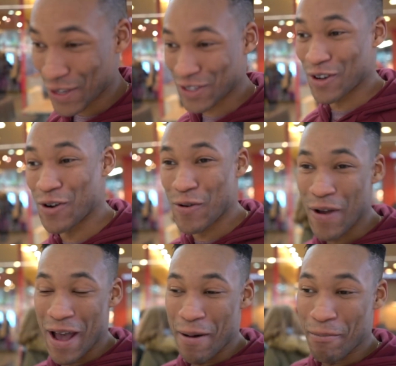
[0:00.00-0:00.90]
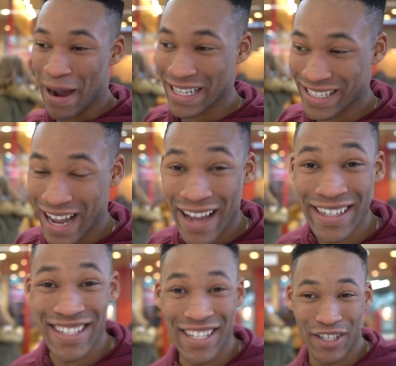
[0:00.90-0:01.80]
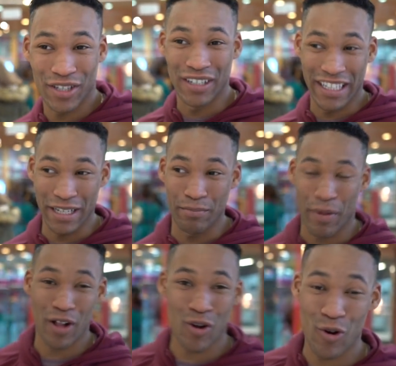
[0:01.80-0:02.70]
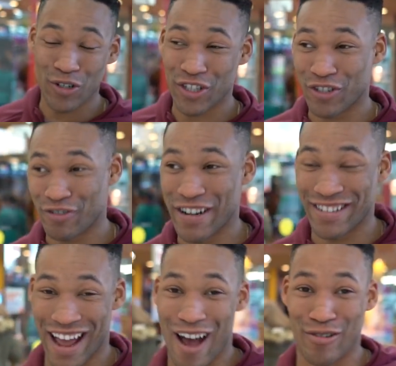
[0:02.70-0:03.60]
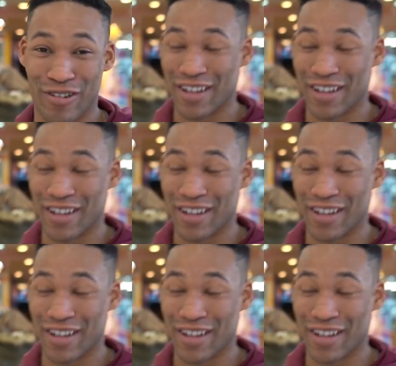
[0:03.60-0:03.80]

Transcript: So my diet to lean bulk or to shred down.